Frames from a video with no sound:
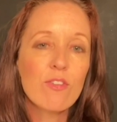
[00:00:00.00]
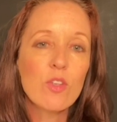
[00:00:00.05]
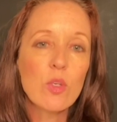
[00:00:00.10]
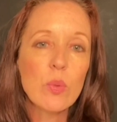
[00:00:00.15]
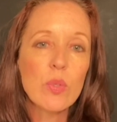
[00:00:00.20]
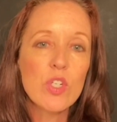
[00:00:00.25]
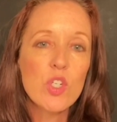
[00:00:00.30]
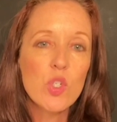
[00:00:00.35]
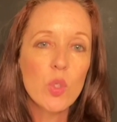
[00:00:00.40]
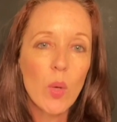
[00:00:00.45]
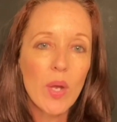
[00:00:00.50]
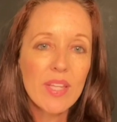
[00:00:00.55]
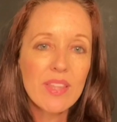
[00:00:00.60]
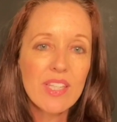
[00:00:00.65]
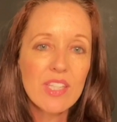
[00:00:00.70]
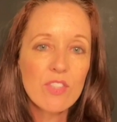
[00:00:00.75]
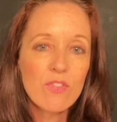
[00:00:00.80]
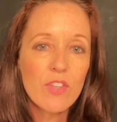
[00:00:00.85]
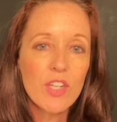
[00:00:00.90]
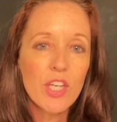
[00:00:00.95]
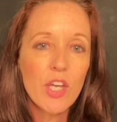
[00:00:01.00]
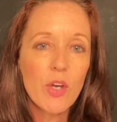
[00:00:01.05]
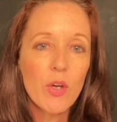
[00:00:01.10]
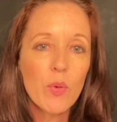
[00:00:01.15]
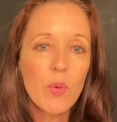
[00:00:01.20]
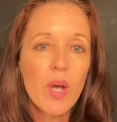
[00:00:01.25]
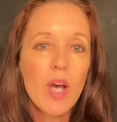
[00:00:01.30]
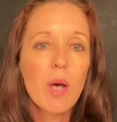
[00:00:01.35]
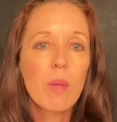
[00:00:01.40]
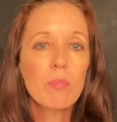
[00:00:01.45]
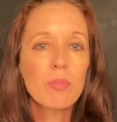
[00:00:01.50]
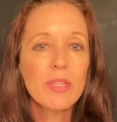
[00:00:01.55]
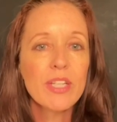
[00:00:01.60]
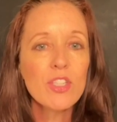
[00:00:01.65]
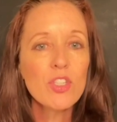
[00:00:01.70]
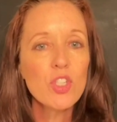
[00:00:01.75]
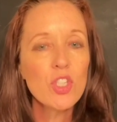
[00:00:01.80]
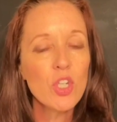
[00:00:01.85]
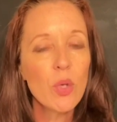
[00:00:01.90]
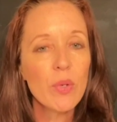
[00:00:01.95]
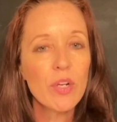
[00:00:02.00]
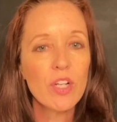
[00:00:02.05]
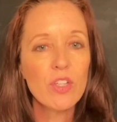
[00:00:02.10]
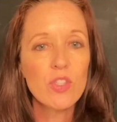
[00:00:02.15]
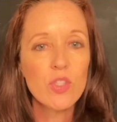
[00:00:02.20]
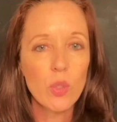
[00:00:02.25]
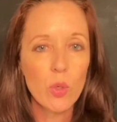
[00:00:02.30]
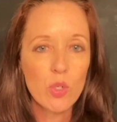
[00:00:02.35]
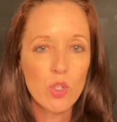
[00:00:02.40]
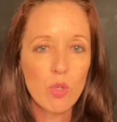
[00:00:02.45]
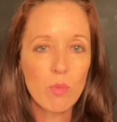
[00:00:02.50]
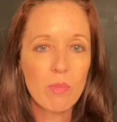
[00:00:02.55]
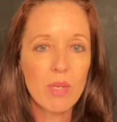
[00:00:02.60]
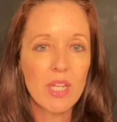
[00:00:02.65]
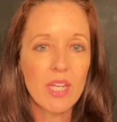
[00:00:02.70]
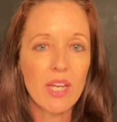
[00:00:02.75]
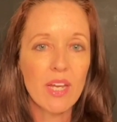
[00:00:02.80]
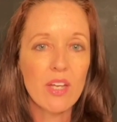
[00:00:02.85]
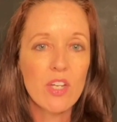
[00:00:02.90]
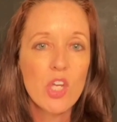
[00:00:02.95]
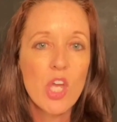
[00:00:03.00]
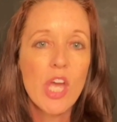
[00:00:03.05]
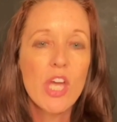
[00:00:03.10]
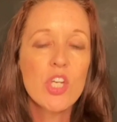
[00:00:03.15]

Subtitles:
you enjoyed this video, please show it on social media.